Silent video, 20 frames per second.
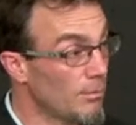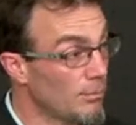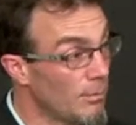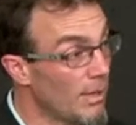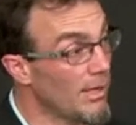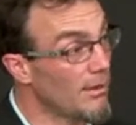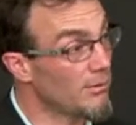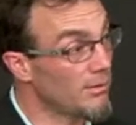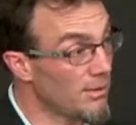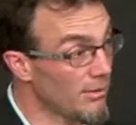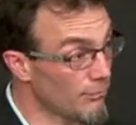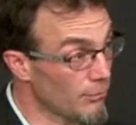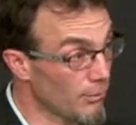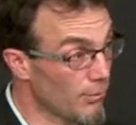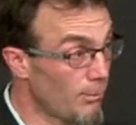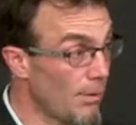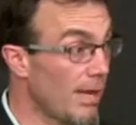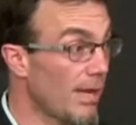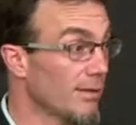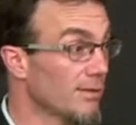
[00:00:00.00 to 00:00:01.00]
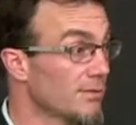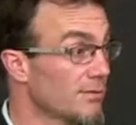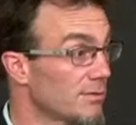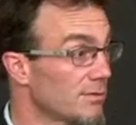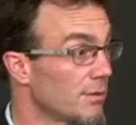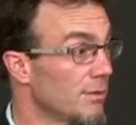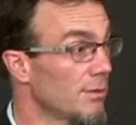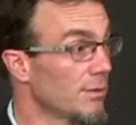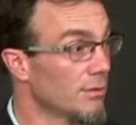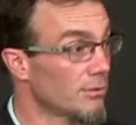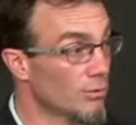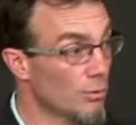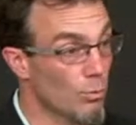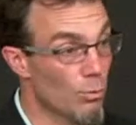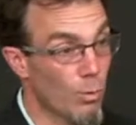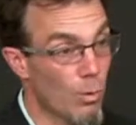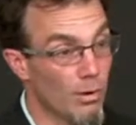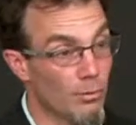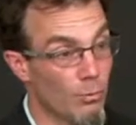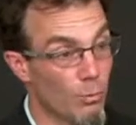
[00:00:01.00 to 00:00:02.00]
Make different bets. So
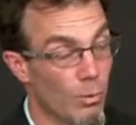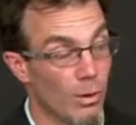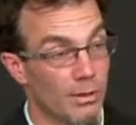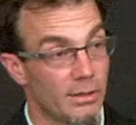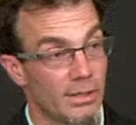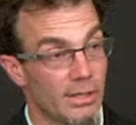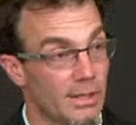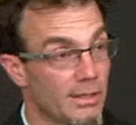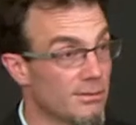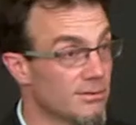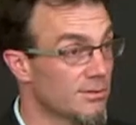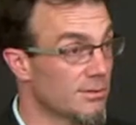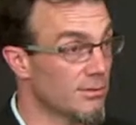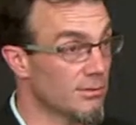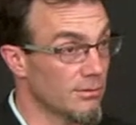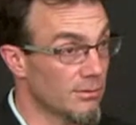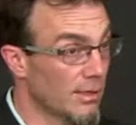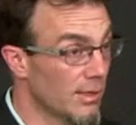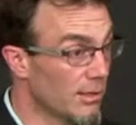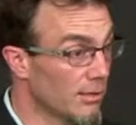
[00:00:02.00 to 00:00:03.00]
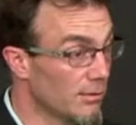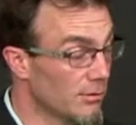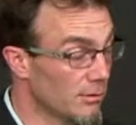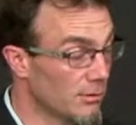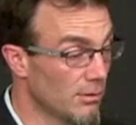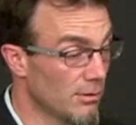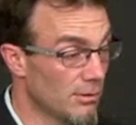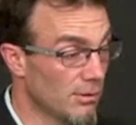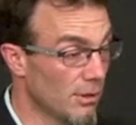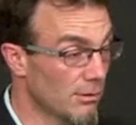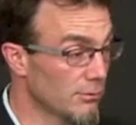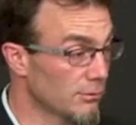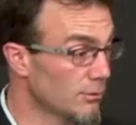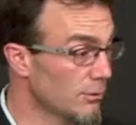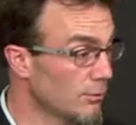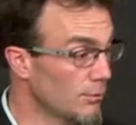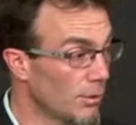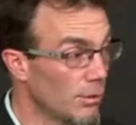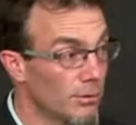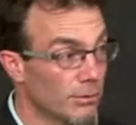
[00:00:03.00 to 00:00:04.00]
one, one hits and, and the other
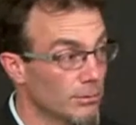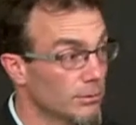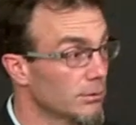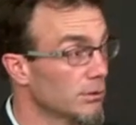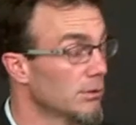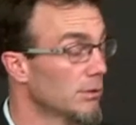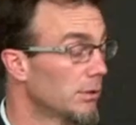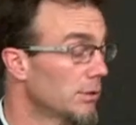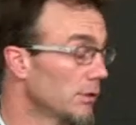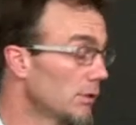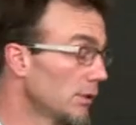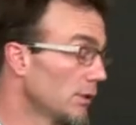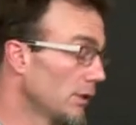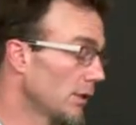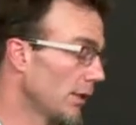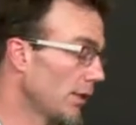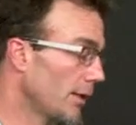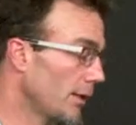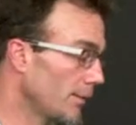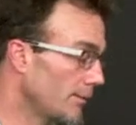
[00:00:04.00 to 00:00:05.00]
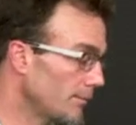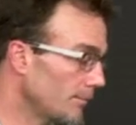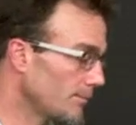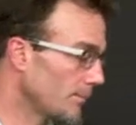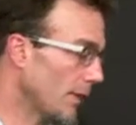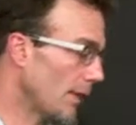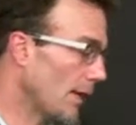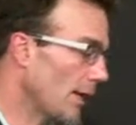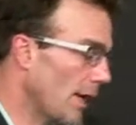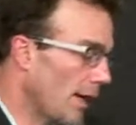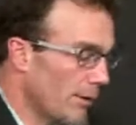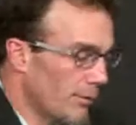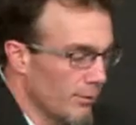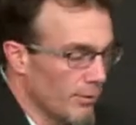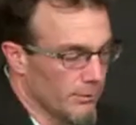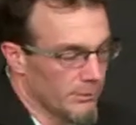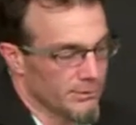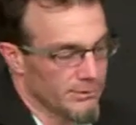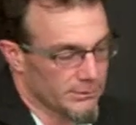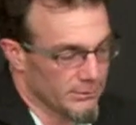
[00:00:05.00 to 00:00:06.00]
two don't. Um, I don't
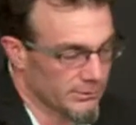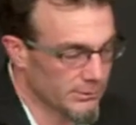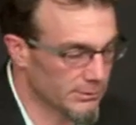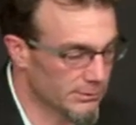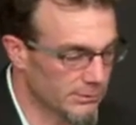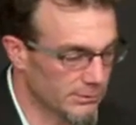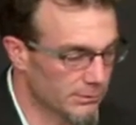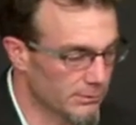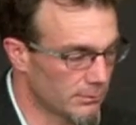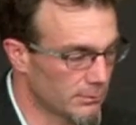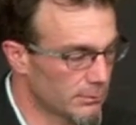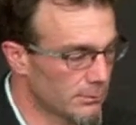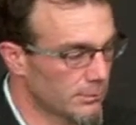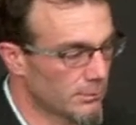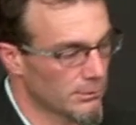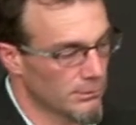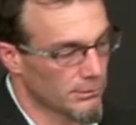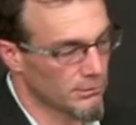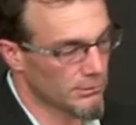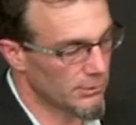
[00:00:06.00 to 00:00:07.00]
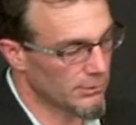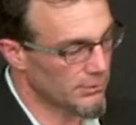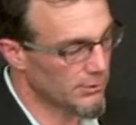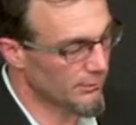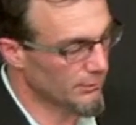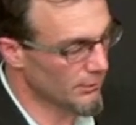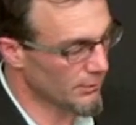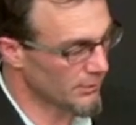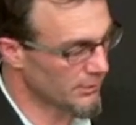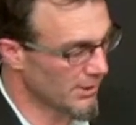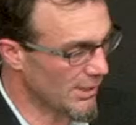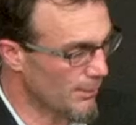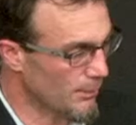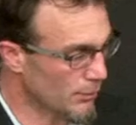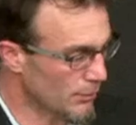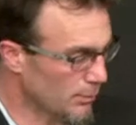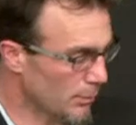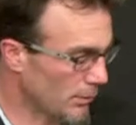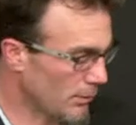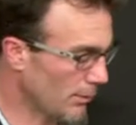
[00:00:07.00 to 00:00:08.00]
know, it's just, just different
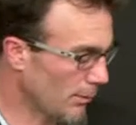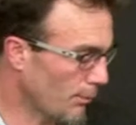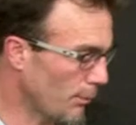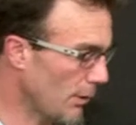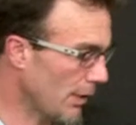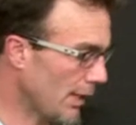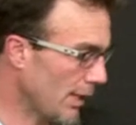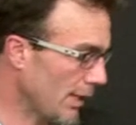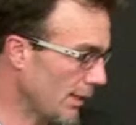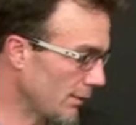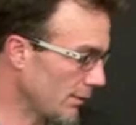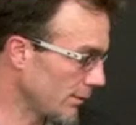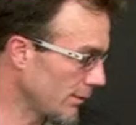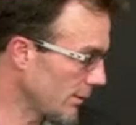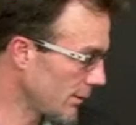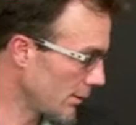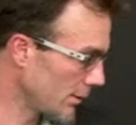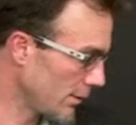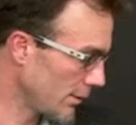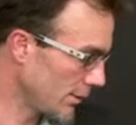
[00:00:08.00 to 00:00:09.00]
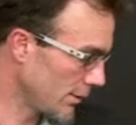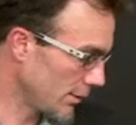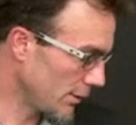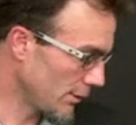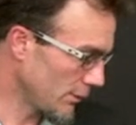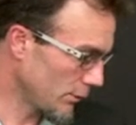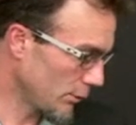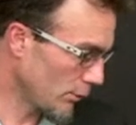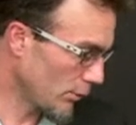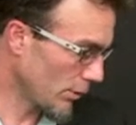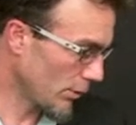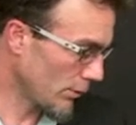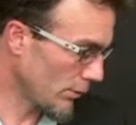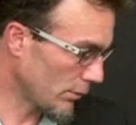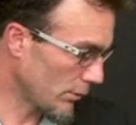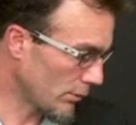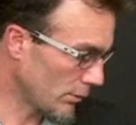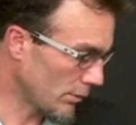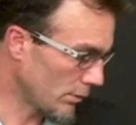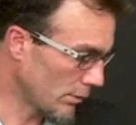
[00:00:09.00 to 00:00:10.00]
examples, but the plan is
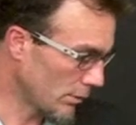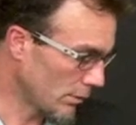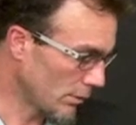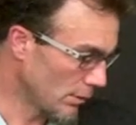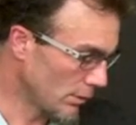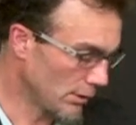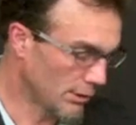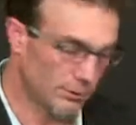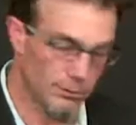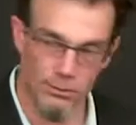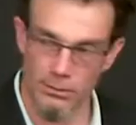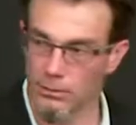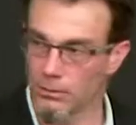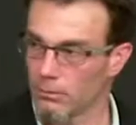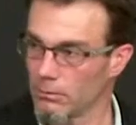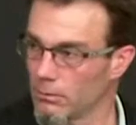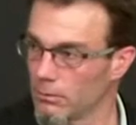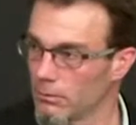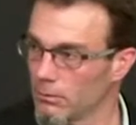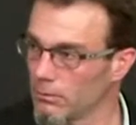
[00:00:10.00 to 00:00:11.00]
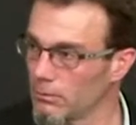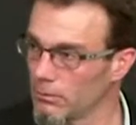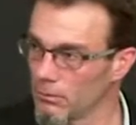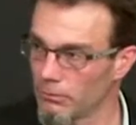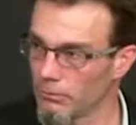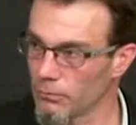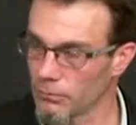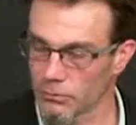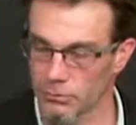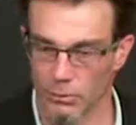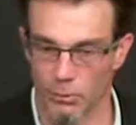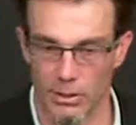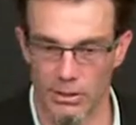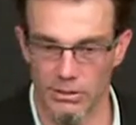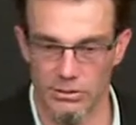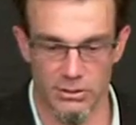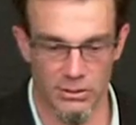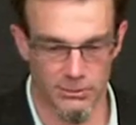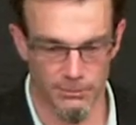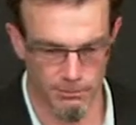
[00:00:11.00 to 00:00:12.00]
critical to the, the first
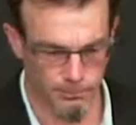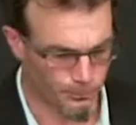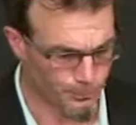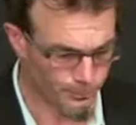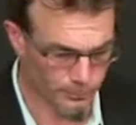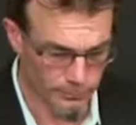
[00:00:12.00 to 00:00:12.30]
question,